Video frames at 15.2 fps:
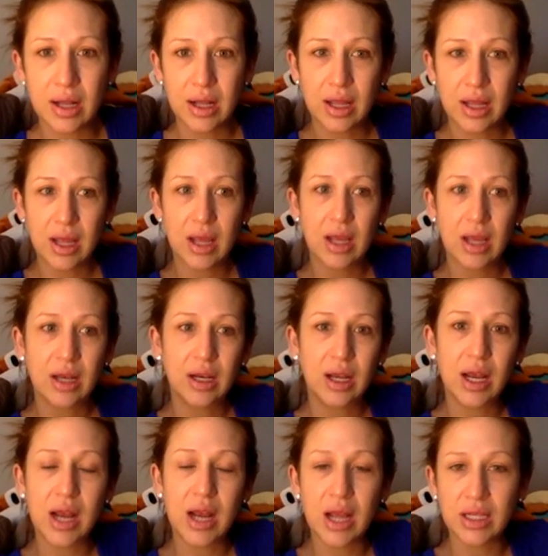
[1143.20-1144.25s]
then
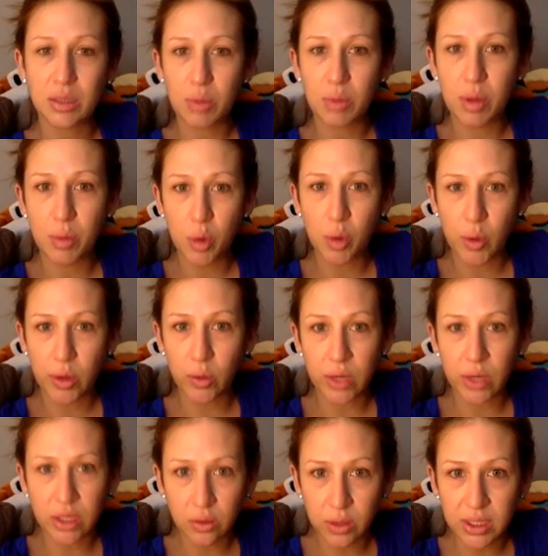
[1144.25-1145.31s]
connecting people with
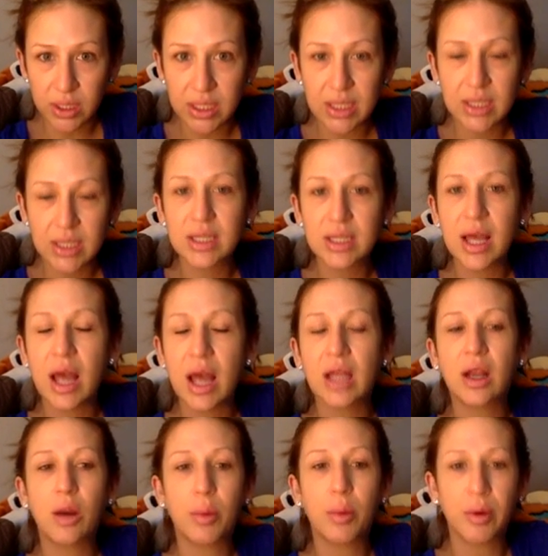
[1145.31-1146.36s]
resources that
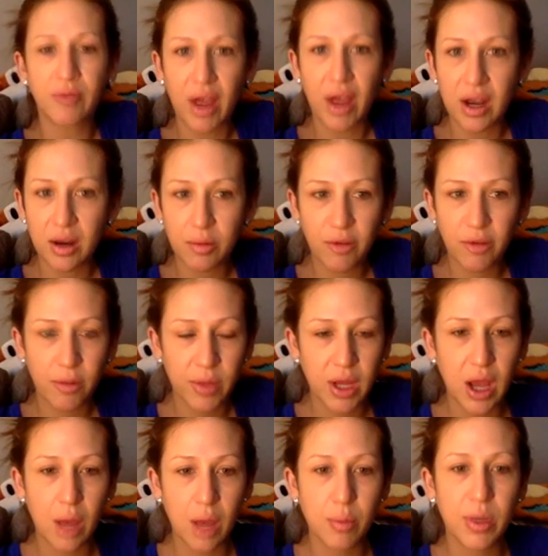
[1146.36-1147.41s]
are provided from the
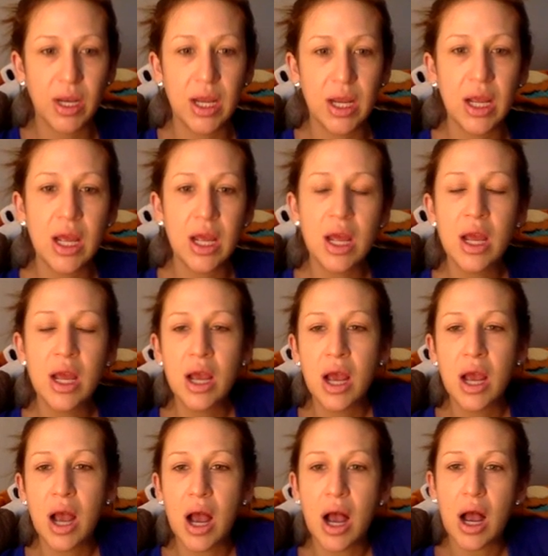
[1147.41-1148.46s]
company.
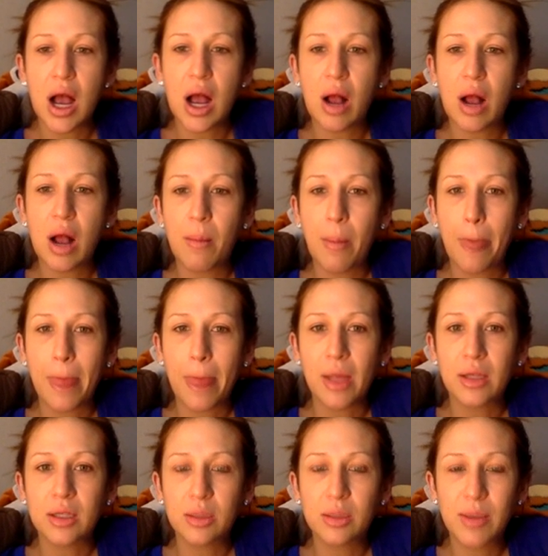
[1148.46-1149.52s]

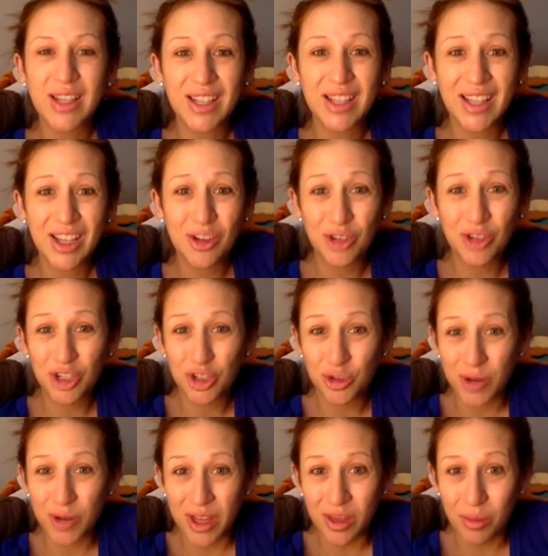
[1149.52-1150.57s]
So basically, you just
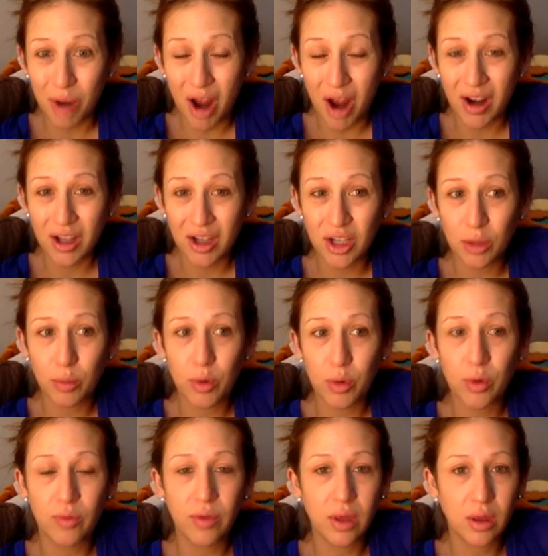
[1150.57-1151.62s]
drink the product, you're
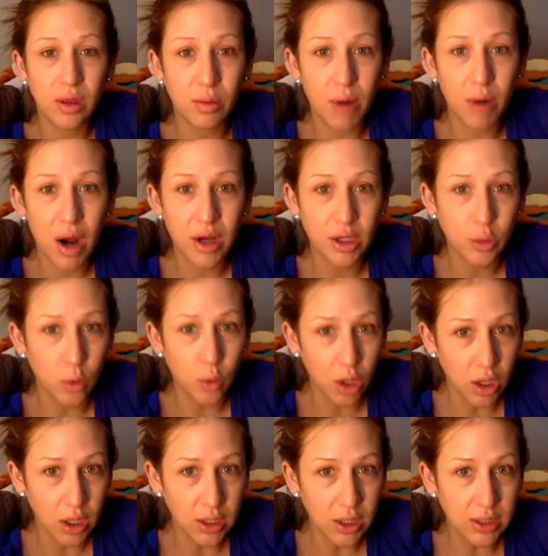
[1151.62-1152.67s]
proof that the product
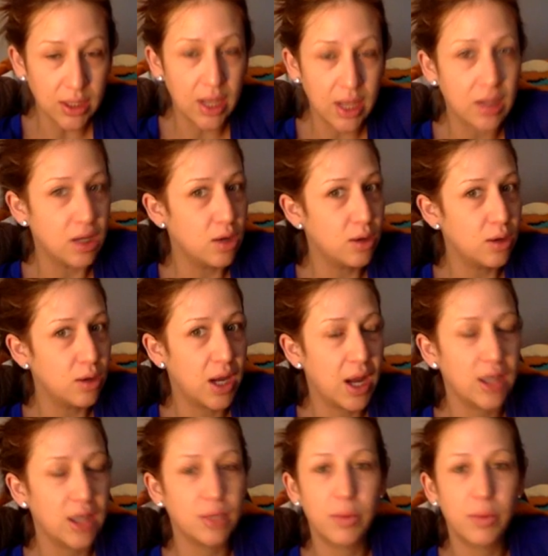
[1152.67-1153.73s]
works, and then you
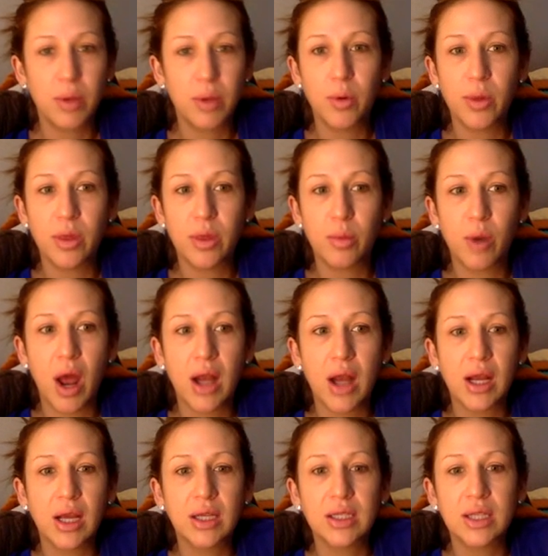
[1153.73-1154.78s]
connect people with the
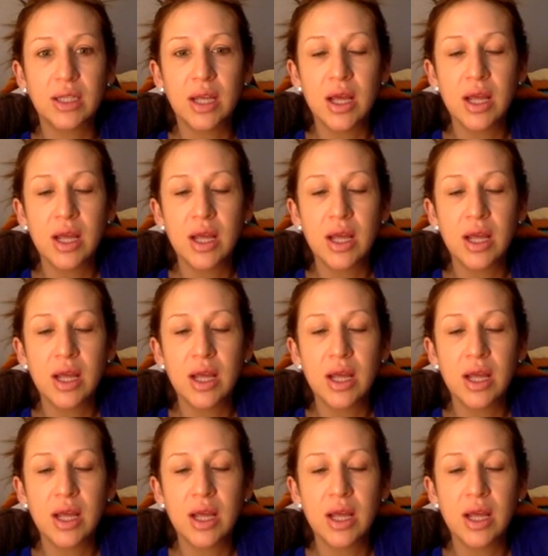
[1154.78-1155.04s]
product.